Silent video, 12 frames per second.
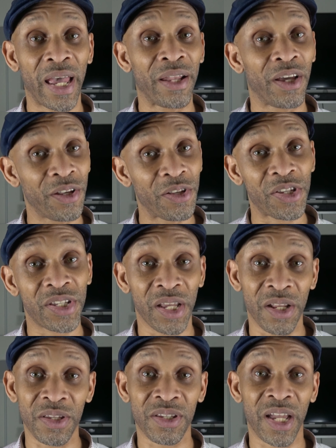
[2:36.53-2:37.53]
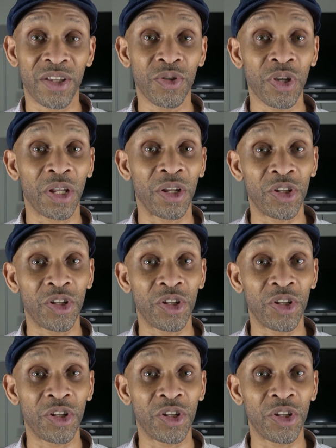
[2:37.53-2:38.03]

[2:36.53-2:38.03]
and other settings that you can